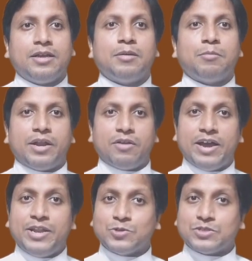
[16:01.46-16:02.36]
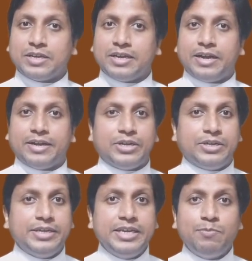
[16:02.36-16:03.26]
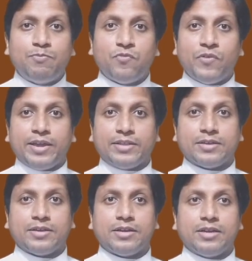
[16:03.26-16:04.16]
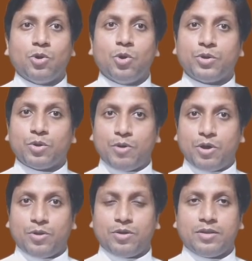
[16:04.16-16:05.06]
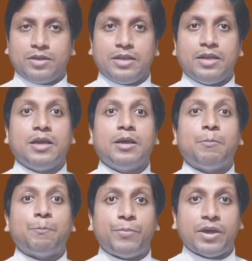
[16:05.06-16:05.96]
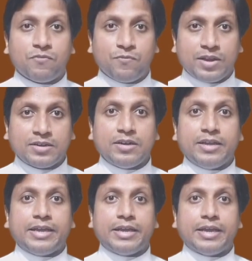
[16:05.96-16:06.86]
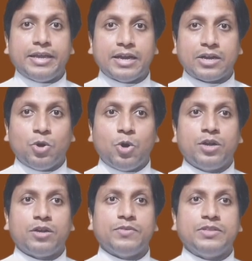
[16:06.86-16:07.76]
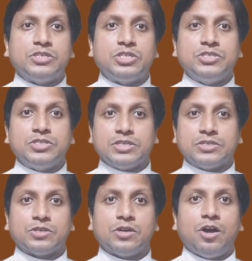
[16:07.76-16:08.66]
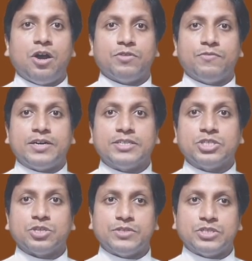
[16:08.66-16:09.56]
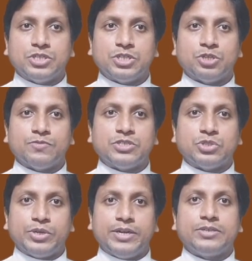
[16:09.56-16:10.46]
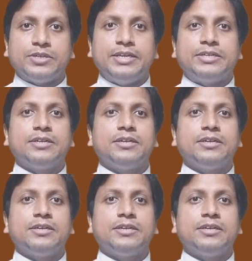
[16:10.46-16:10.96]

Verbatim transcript: Mar Ivanios had a deep faith in the Holy Kurbano, perfectly in accord with the teachings of the fathers of the Church of the Syrian tradition.